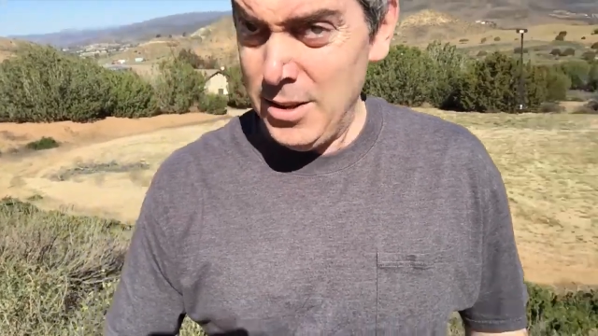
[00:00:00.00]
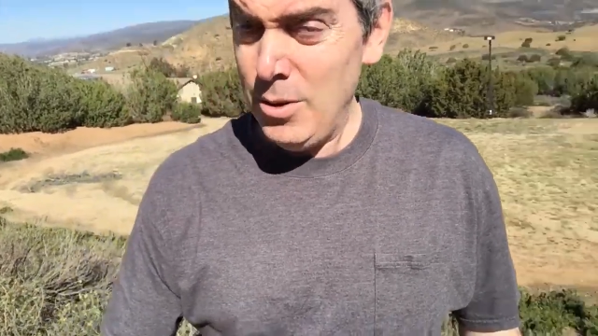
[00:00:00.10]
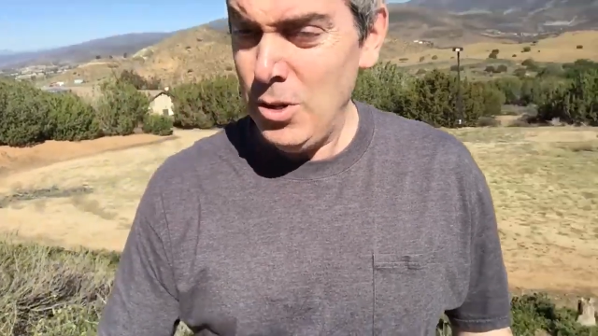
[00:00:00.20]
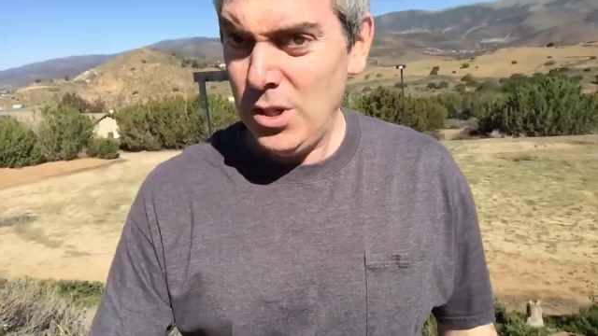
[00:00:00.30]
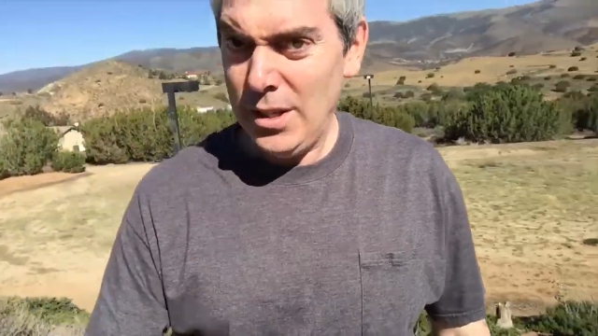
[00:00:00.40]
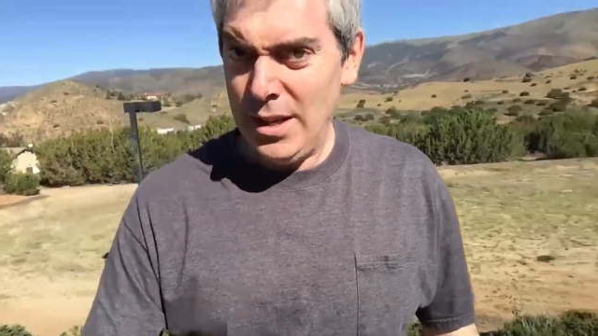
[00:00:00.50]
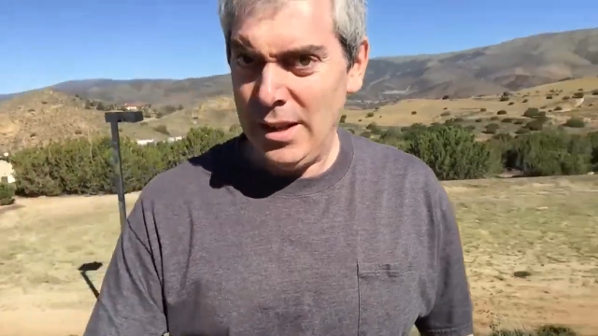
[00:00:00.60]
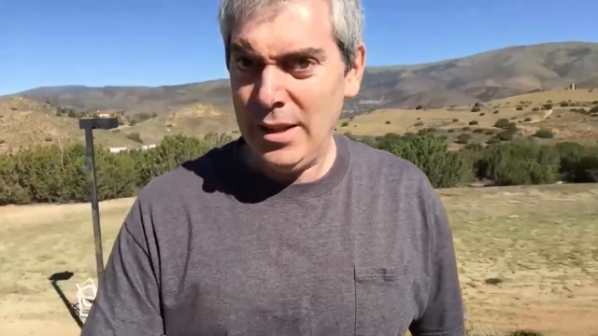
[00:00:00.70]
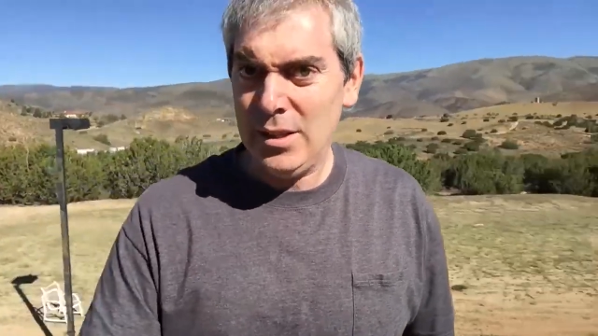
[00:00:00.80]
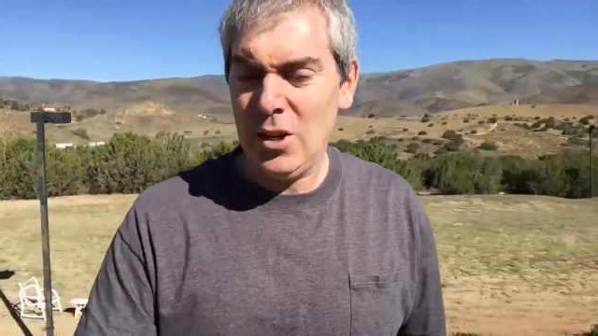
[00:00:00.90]
Usually they'll
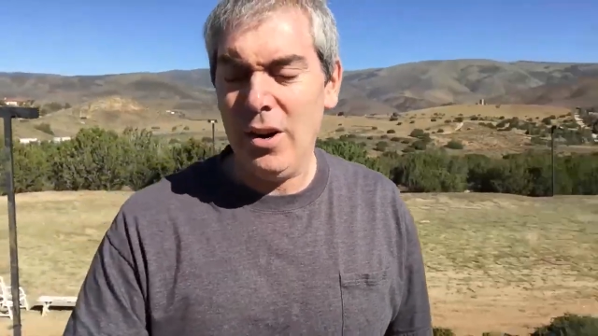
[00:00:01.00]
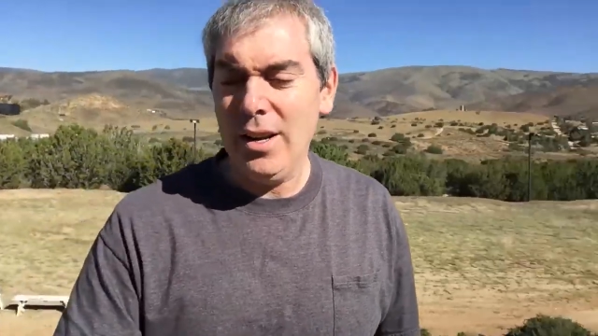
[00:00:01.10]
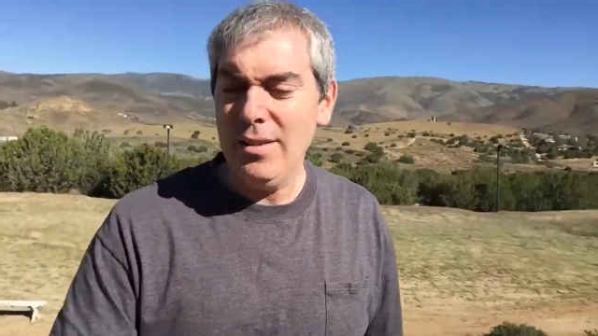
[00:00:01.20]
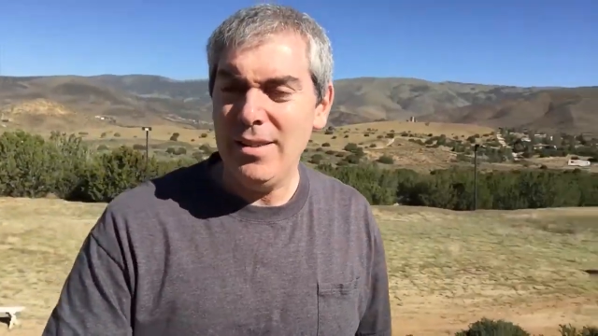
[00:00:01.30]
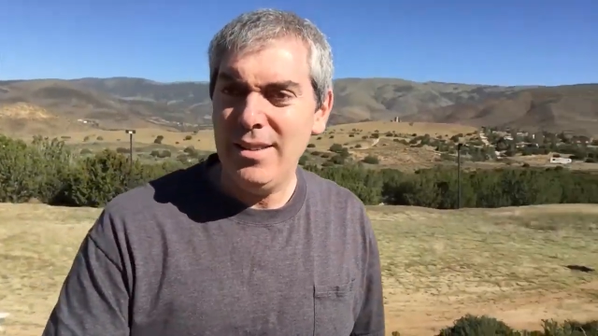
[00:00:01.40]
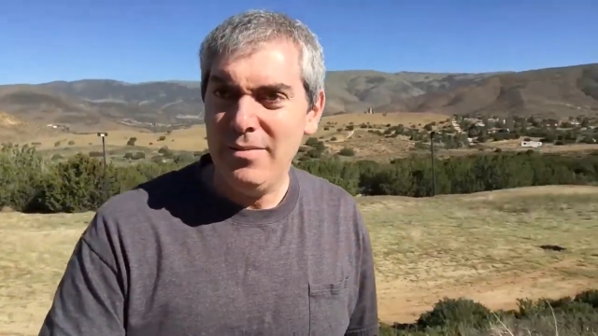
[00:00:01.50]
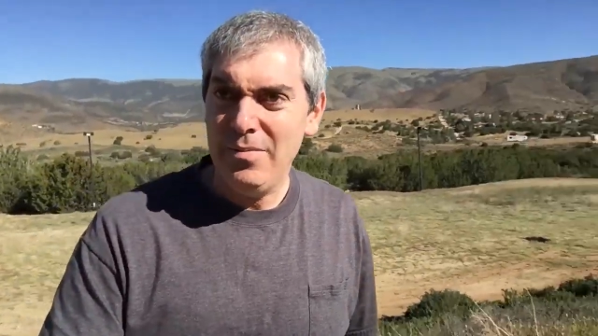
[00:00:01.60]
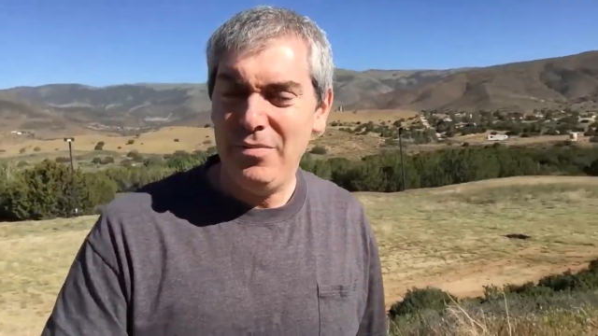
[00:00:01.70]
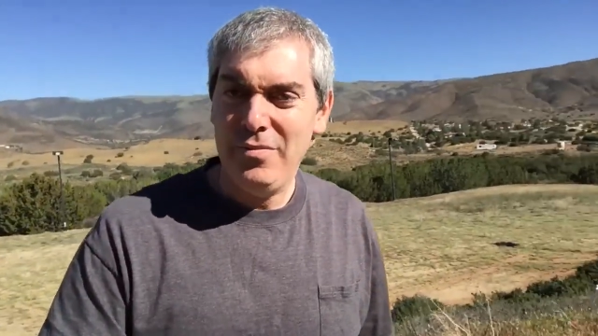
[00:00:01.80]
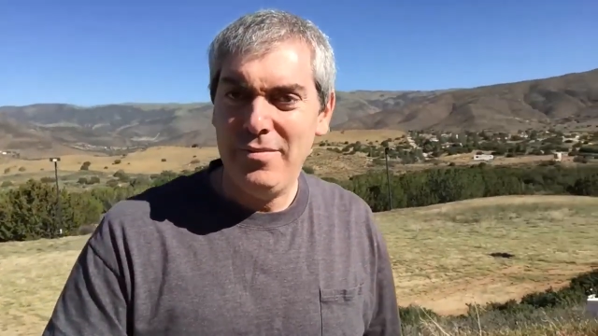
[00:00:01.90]
hit the target,
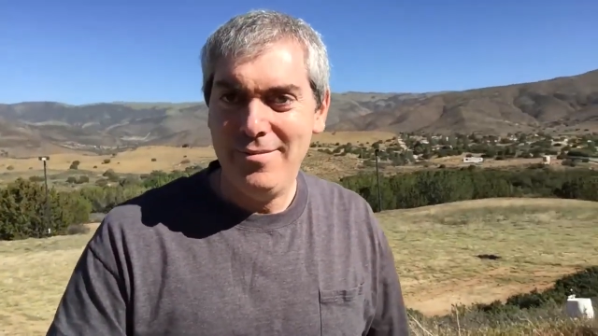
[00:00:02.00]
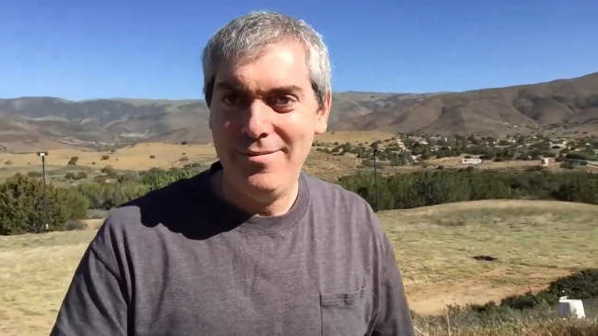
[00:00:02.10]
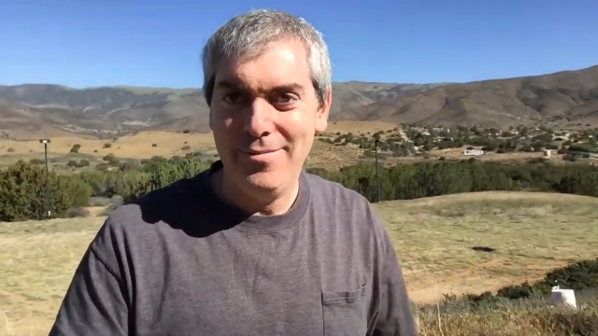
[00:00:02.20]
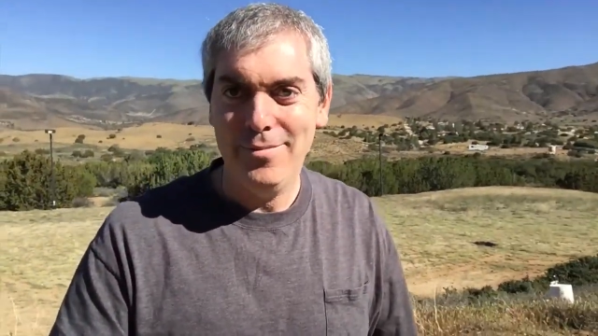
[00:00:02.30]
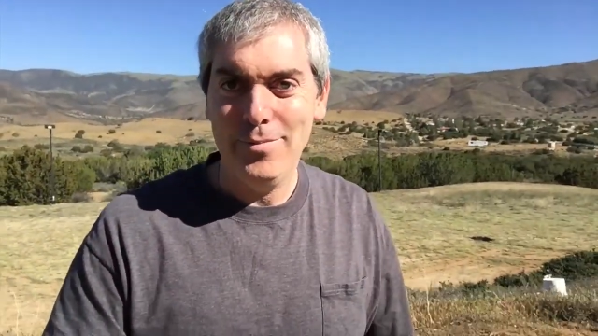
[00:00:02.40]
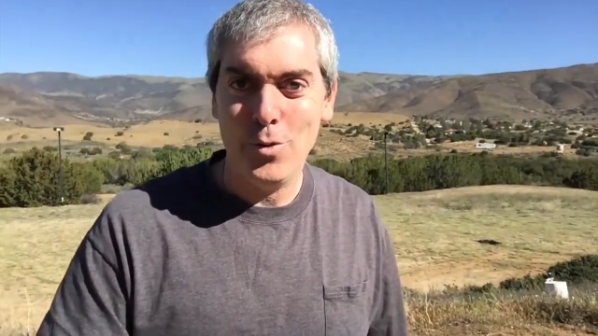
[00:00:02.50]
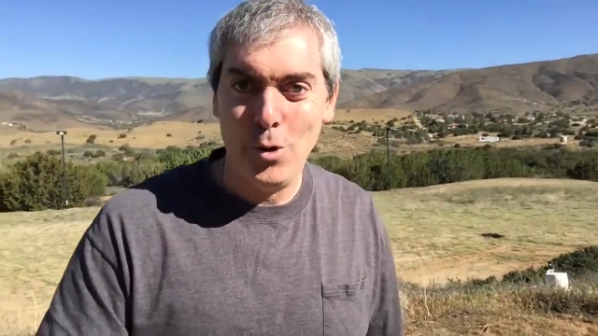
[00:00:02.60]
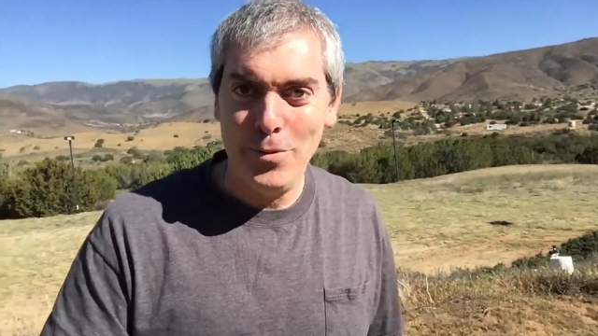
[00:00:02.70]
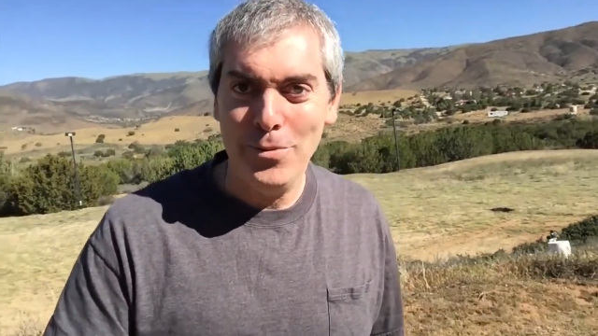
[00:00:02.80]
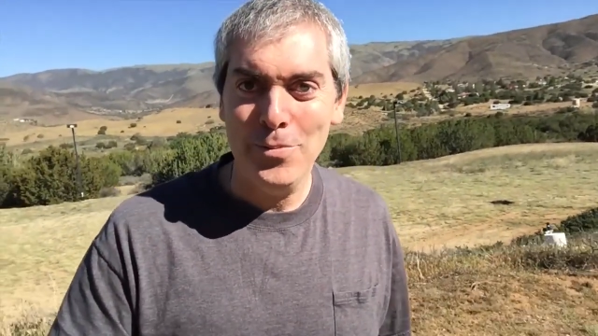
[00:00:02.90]

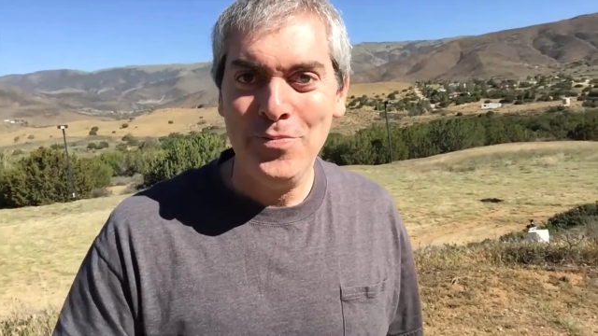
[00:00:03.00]
sort of.